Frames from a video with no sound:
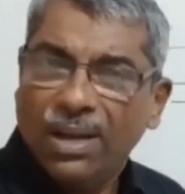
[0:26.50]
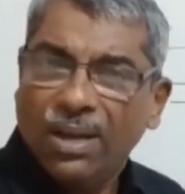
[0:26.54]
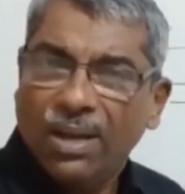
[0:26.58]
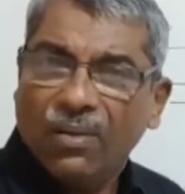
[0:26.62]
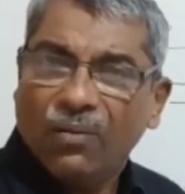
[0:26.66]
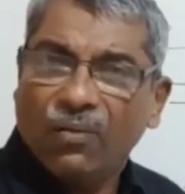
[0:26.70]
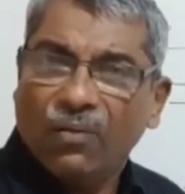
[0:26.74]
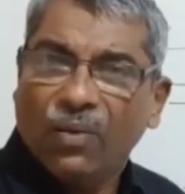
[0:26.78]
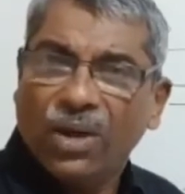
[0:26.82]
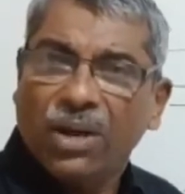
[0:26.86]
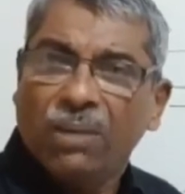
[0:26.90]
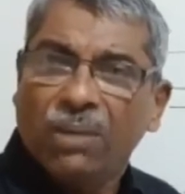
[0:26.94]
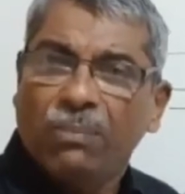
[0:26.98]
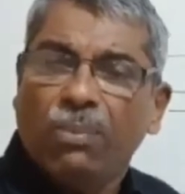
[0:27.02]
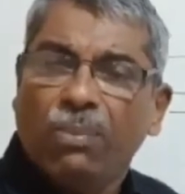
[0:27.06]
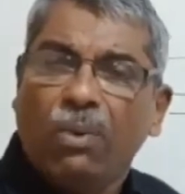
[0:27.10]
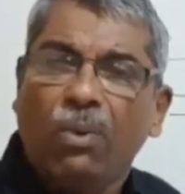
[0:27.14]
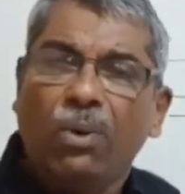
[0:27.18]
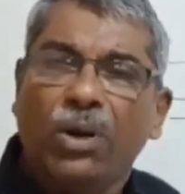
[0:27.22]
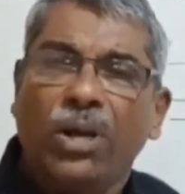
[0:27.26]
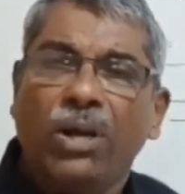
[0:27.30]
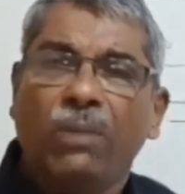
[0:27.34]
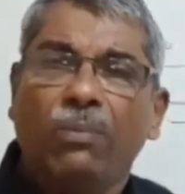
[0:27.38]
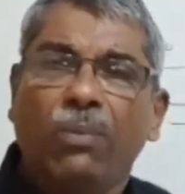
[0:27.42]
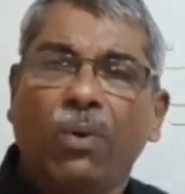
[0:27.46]
When a
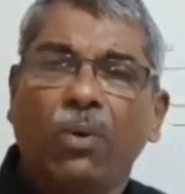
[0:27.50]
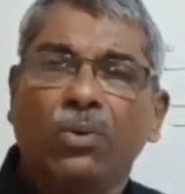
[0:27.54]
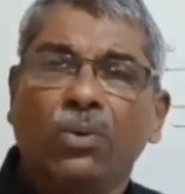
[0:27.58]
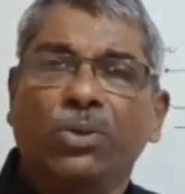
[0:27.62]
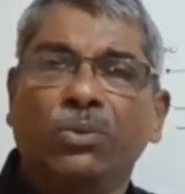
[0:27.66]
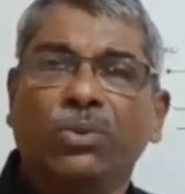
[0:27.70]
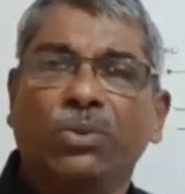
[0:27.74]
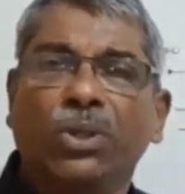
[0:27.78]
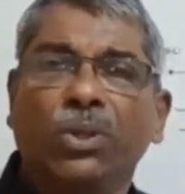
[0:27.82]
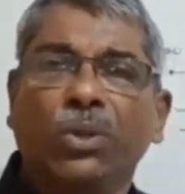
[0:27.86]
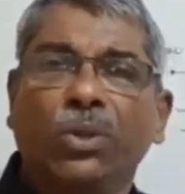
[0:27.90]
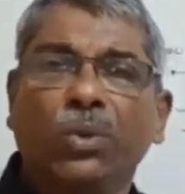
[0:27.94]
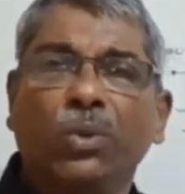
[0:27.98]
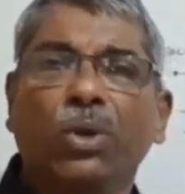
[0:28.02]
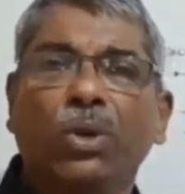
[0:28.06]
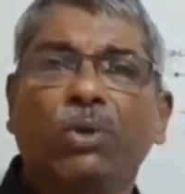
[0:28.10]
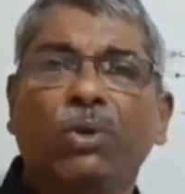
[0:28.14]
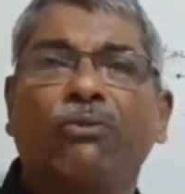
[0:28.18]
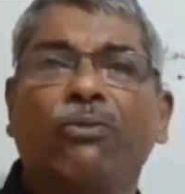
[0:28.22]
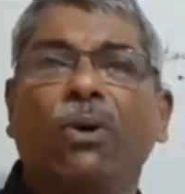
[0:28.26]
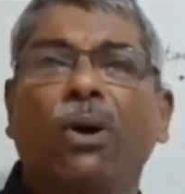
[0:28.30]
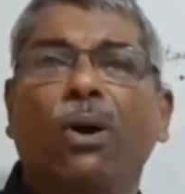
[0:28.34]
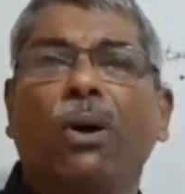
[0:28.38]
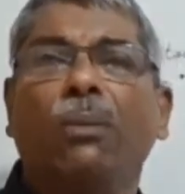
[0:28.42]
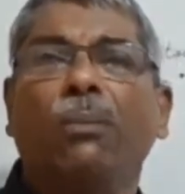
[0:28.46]
body moves with the
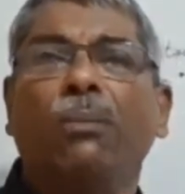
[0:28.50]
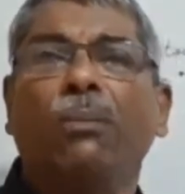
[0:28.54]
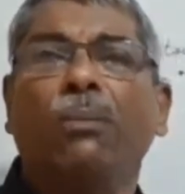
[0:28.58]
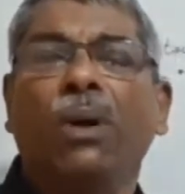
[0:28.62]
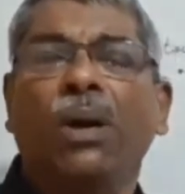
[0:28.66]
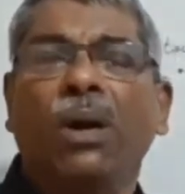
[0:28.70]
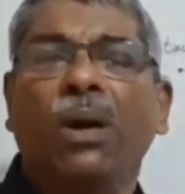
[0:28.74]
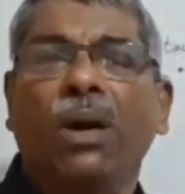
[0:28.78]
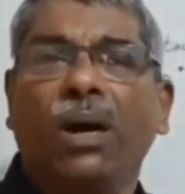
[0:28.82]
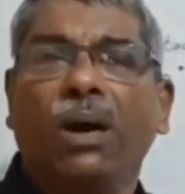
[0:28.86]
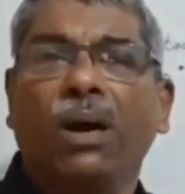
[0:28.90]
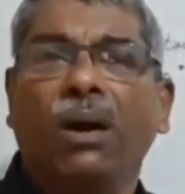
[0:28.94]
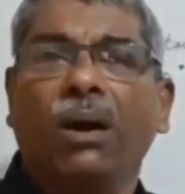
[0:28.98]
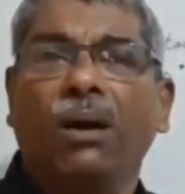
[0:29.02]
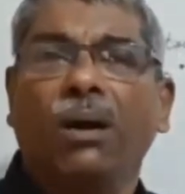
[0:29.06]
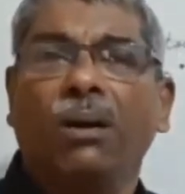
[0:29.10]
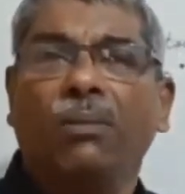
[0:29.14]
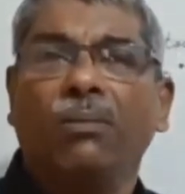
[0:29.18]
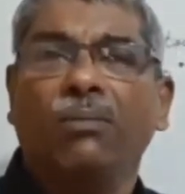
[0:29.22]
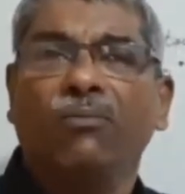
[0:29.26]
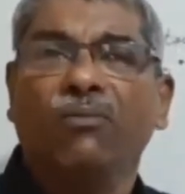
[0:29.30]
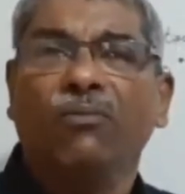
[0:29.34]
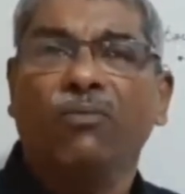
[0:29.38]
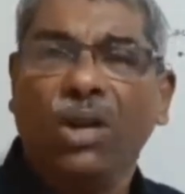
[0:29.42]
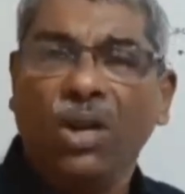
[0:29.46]
uniform
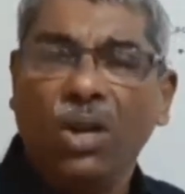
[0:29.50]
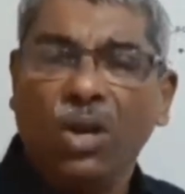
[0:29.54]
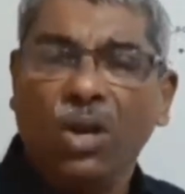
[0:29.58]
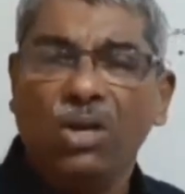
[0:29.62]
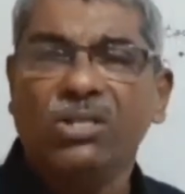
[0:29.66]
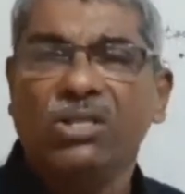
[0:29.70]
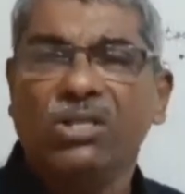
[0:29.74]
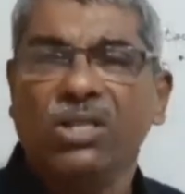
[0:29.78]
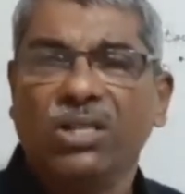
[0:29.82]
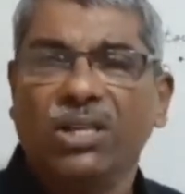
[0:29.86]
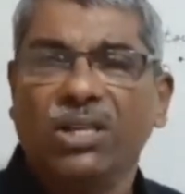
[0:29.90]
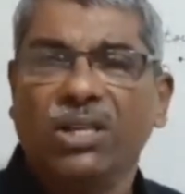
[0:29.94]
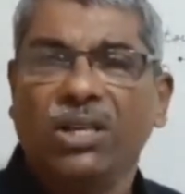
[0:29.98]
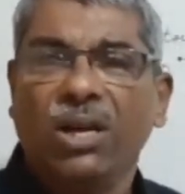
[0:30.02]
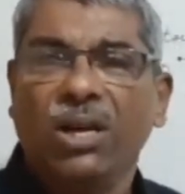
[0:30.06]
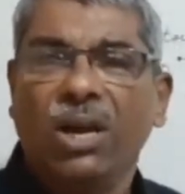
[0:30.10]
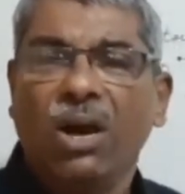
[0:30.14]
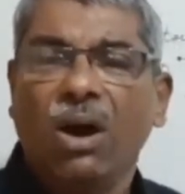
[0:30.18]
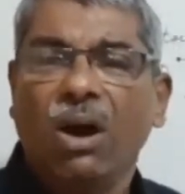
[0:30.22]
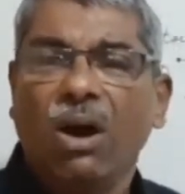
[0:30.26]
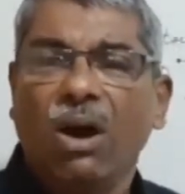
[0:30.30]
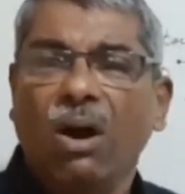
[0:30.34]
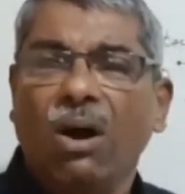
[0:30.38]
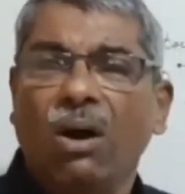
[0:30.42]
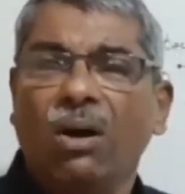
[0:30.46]
velocity
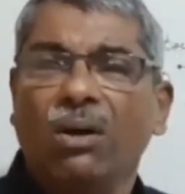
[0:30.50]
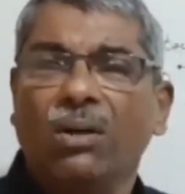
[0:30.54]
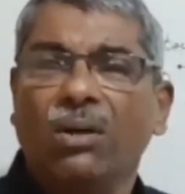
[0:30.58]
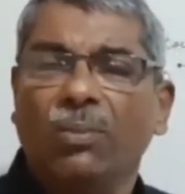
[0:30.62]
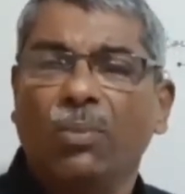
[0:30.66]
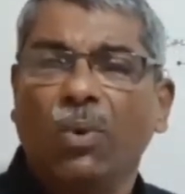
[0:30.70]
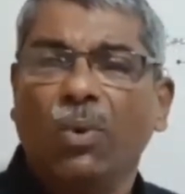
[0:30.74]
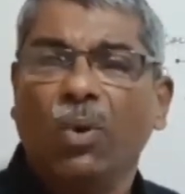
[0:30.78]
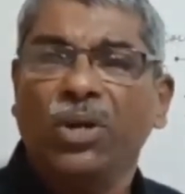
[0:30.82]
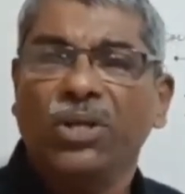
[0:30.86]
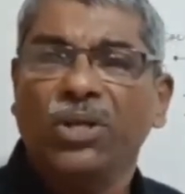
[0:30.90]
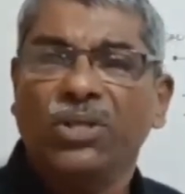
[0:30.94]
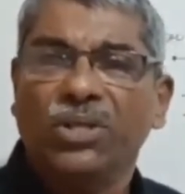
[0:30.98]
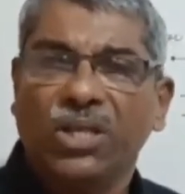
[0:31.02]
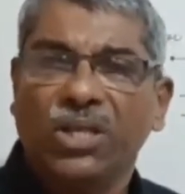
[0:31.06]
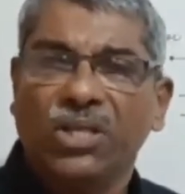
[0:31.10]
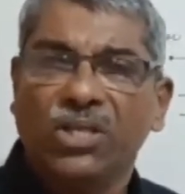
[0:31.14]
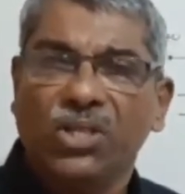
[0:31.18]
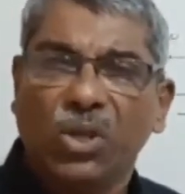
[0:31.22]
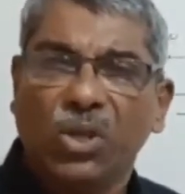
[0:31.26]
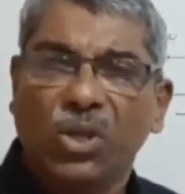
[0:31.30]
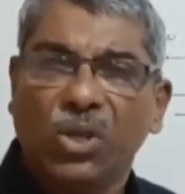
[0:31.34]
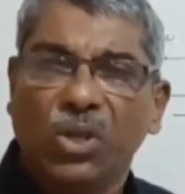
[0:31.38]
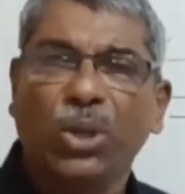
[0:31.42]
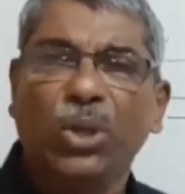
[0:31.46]
or the body is
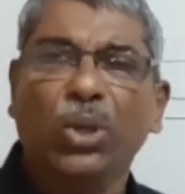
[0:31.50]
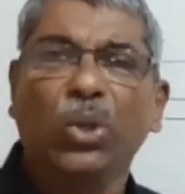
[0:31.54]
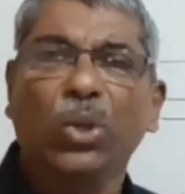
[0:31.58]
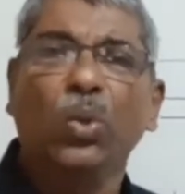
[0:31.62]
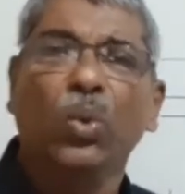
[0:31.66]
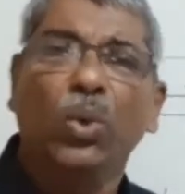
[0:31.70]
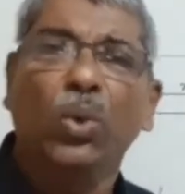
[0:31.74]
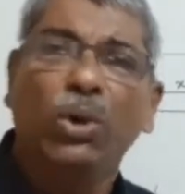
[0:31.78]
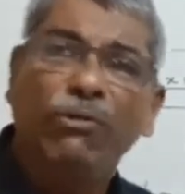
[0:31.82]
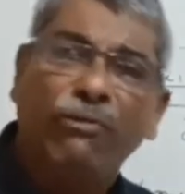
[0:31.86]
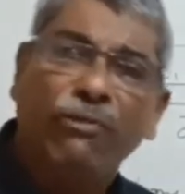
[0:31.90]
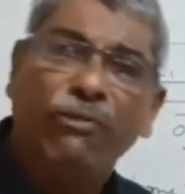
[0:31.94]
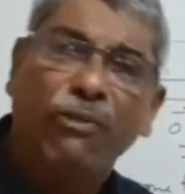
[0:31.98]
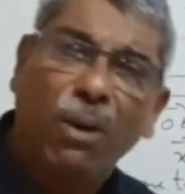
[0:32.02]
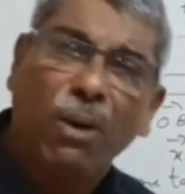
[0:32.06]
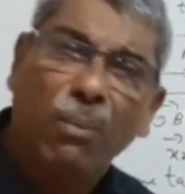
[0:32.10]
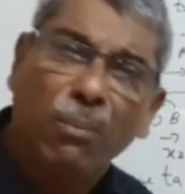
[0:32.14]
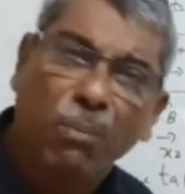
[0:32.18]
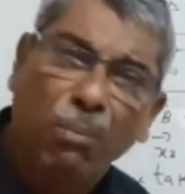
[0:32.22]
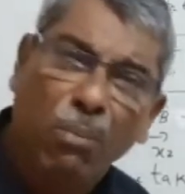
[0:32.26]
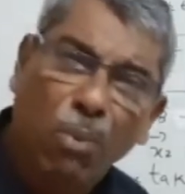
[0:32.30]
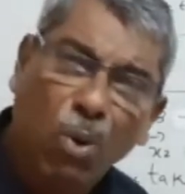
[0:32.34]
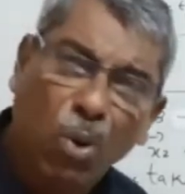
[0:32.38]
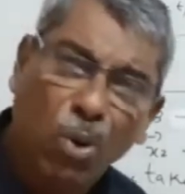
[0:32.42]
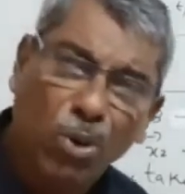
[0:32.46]
executing
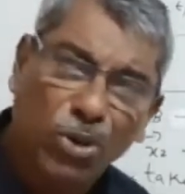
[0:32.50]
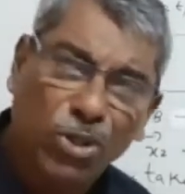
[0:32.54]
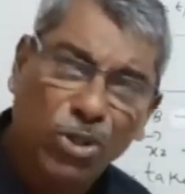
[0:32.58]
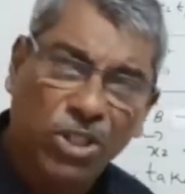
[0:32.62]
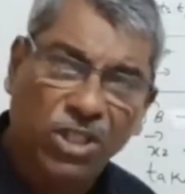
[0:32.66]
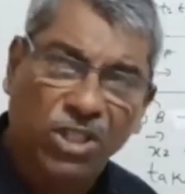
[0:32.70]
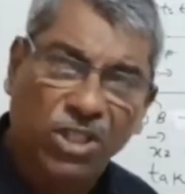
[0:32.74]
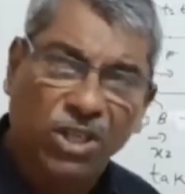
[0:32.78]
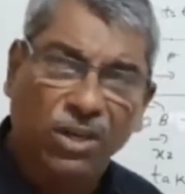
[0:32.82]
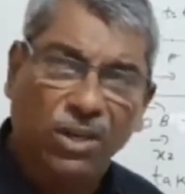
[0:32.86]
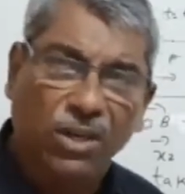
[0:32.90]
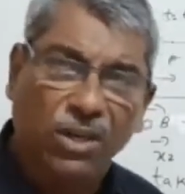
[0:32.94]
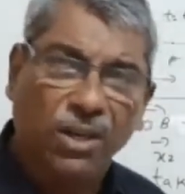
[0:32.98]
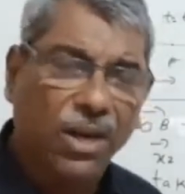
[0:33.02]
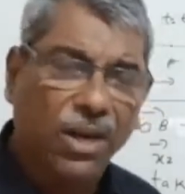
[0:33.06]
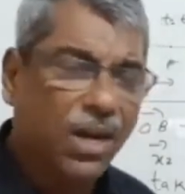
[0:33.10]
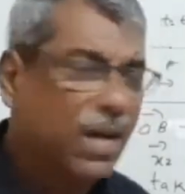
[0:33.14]
uniform motion,